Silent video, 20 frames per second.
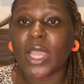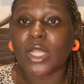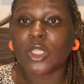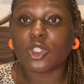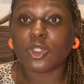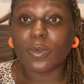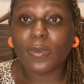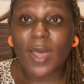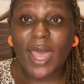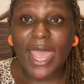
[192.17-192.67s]

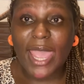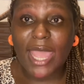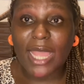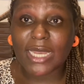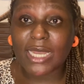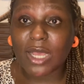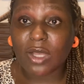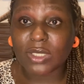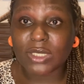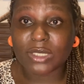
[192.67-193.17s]
to buy an
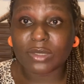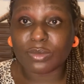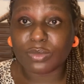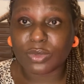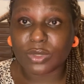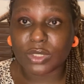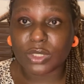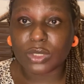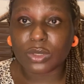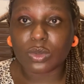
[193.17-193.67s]
house in
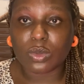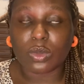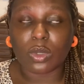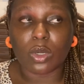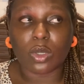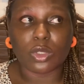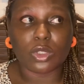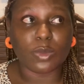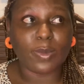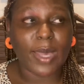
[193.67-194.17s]
Brazil
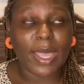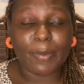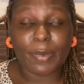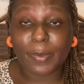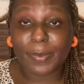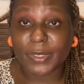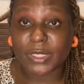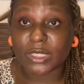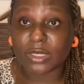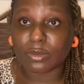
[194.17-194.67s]
or to buy
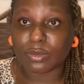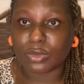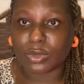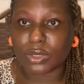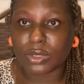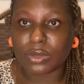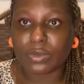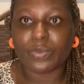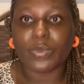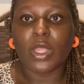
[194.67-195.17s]
property in
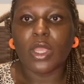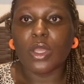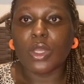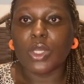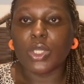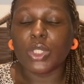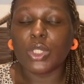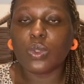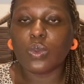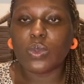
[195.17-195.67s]
Brazil,
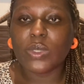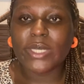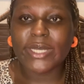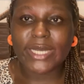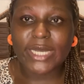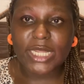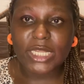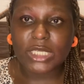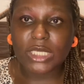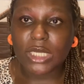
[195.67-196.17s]
you will
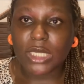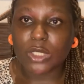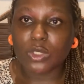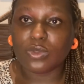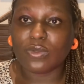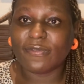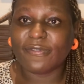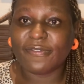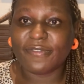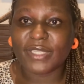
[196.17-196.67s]
need
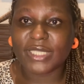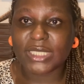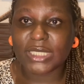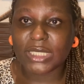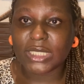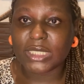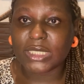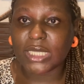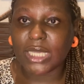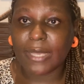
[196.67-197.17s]
to
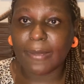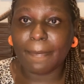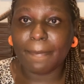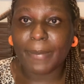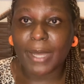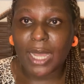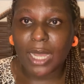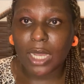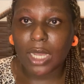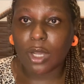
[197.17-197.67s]
visit a
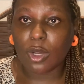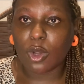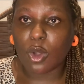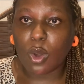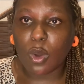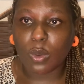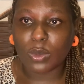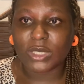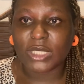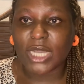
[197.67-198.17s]
bank
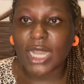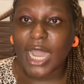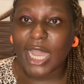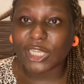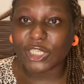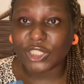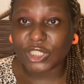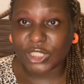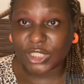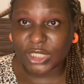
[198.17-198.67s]
called
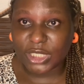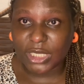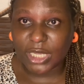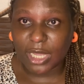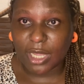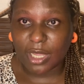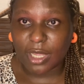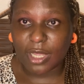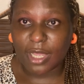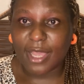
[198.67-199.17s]

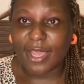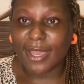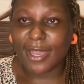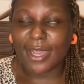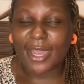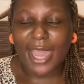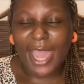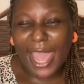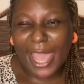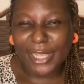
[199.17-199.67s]
Caixa
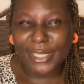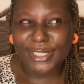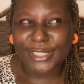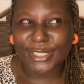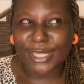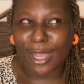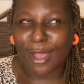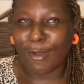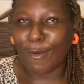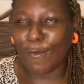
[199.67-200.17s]

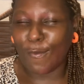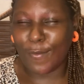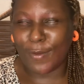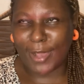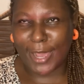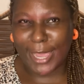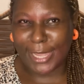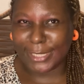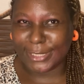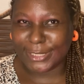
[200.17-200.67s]
or
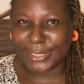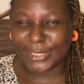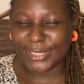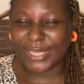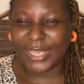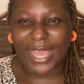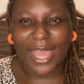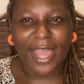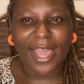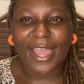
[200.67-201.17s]

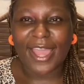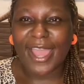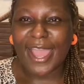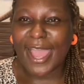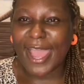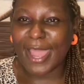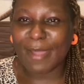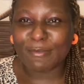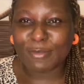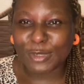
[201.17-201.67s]
Caixia.
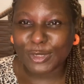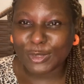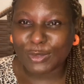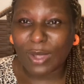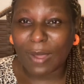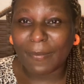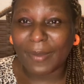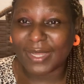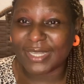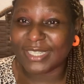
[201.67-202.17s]
I'm not sure
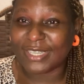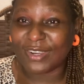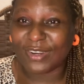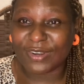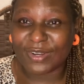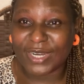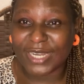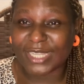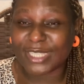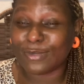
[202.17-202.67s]
about the
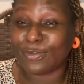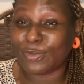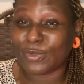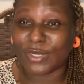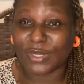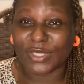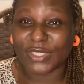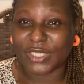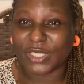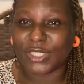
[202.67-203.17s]
correct
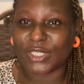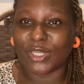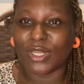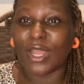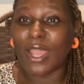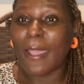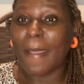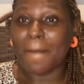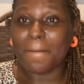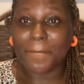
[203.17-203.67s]
pronunciation,
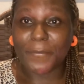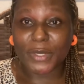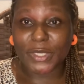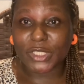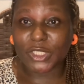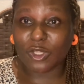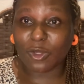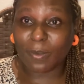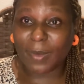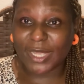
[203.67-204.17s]
but
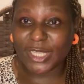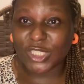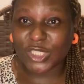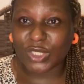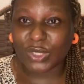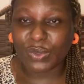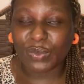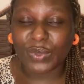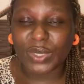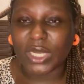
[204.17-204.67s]
it's on my
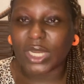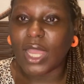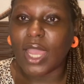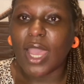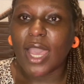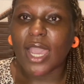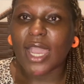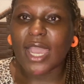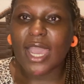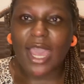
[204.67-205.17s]
screen.
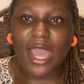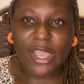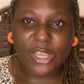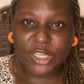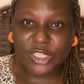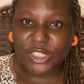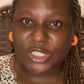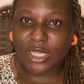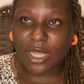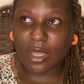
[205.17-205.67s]

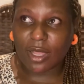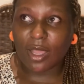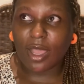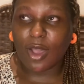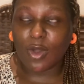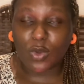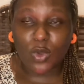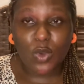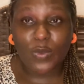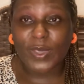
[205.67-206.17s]
Caixa,
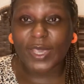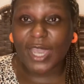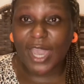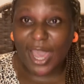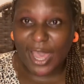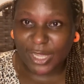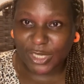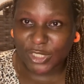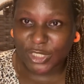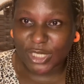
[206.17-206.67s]
I'll go with
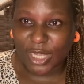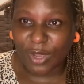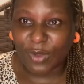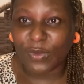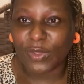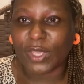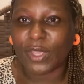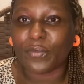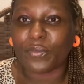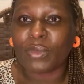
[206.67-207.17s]
Caixa.
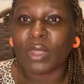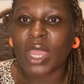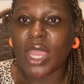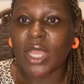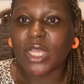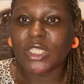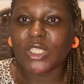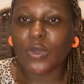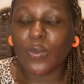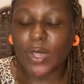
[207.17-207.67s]
Okay,
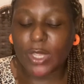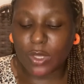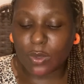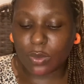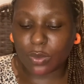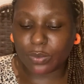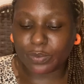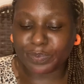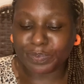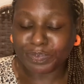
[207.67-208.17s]
so when
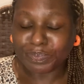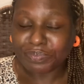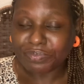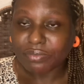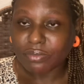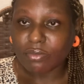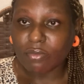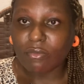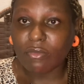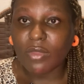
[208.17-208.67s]
you
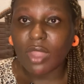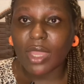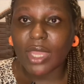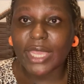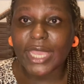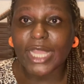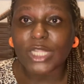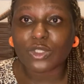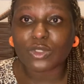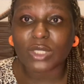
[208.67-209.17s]

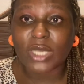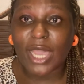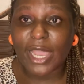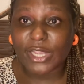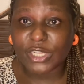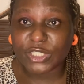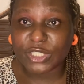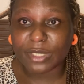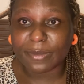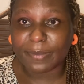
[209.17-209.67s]
get to
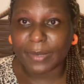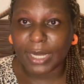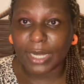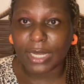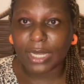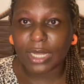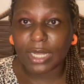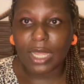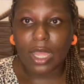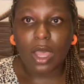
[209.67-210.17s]
Caixa
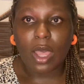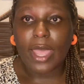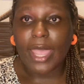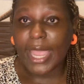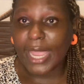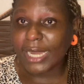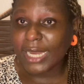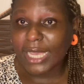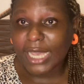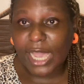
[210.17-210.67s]
Bank,
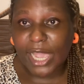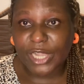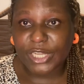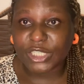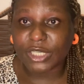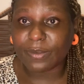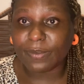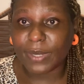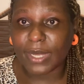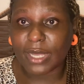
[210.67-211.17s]
any
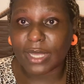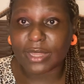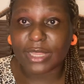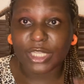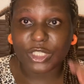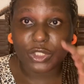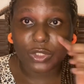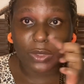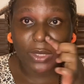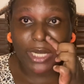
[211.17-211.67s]
Caixa Bank
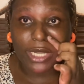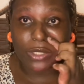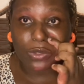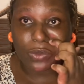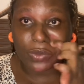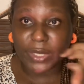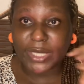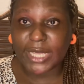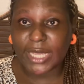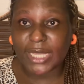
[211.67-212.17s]
that you can
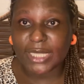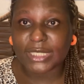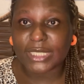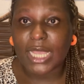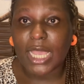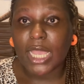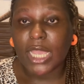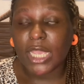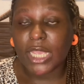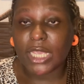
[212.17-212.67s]
locate
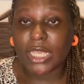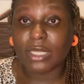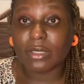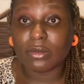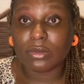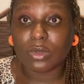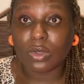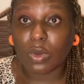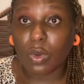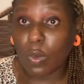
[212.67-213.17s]

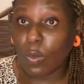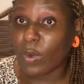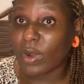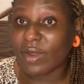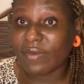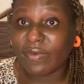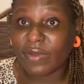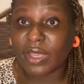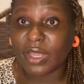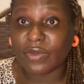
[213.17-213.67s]
in
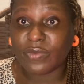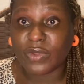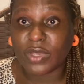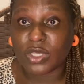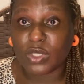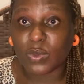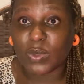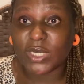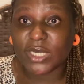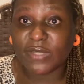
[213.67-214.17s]
whatever area
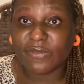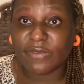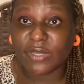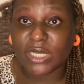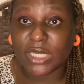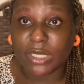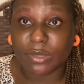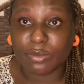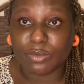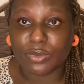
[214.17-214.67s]
you're living
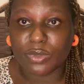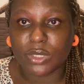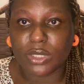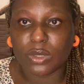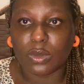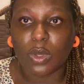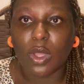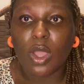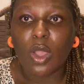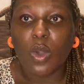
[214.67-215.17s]
in
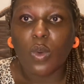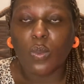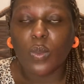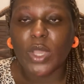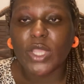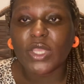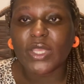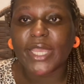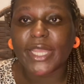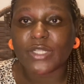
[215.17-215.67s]
Brazil.
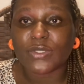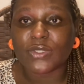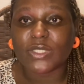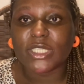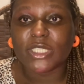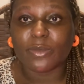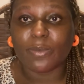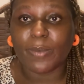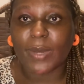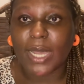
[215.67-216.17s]
When you get to
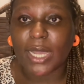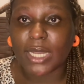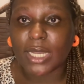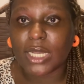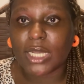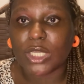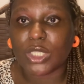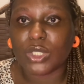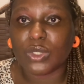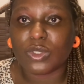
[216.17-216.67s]
this bank,
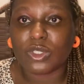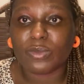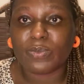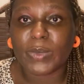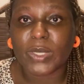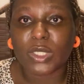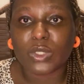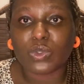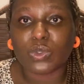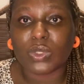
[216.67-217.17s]
you
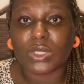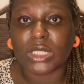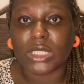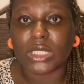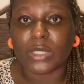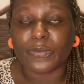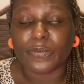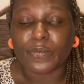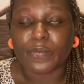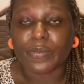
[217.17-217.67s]
speak
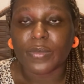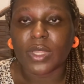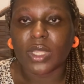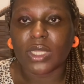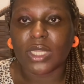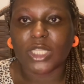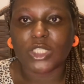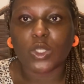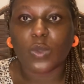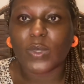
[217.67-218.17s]
to
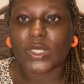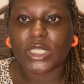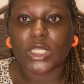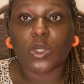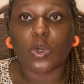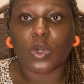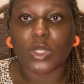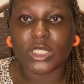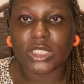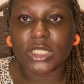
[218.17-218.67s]
there's always a
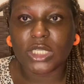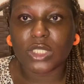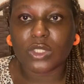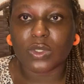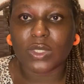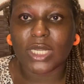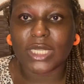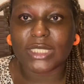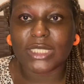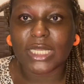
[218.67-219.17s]
coordinator
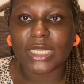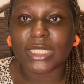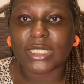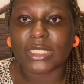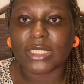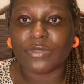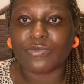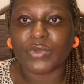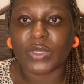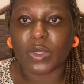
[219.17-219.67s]
that
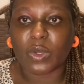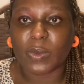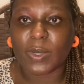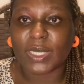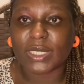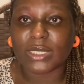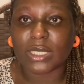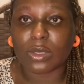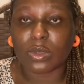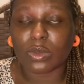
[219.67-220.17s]
takes in
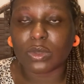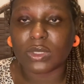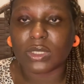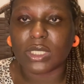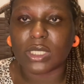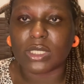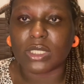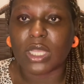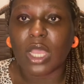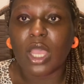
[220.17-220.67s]
requests and all those
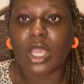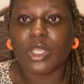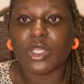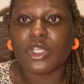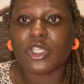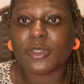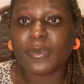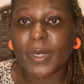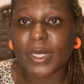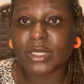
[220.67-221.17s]
things.
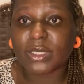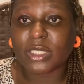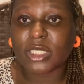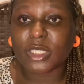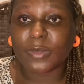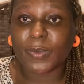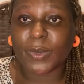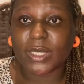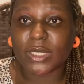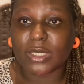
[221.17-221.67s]
You speak to
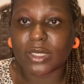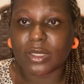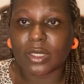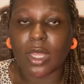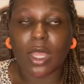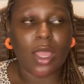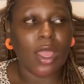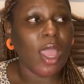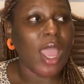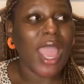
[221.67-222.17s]
this person,
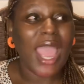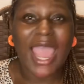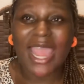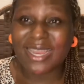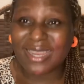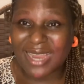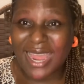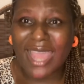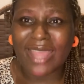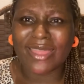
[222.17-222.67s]

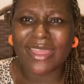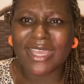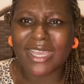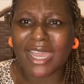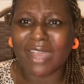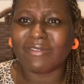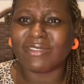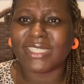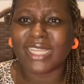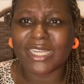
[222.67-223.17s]
and I think
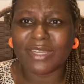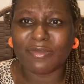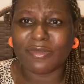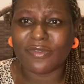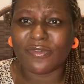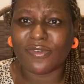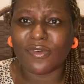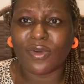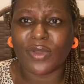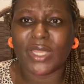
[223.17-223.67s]
I've said it
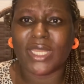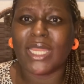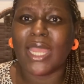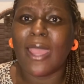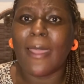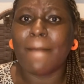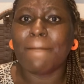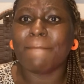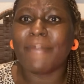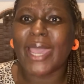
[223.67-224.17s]
before in
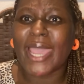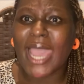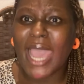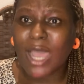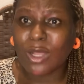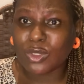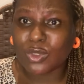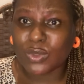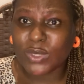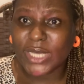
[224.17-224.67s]
my
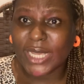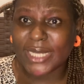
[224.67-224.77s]
how to